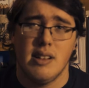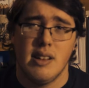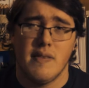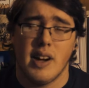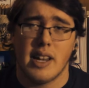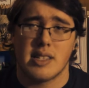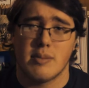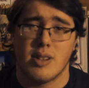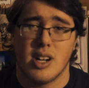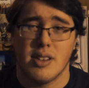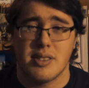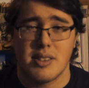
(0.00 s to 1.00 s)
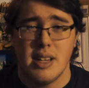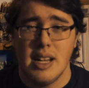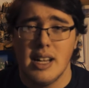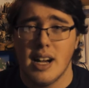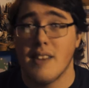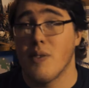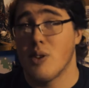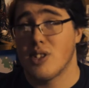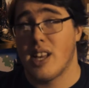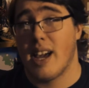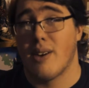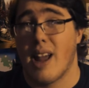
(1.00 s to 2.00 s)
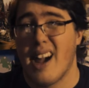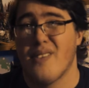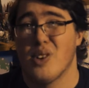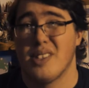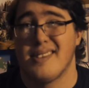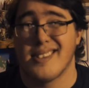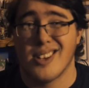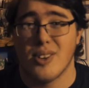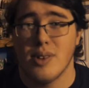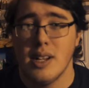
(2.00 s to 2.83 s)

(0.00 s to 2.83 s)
Find it somewhere else. Unfortunately, I don't have one. So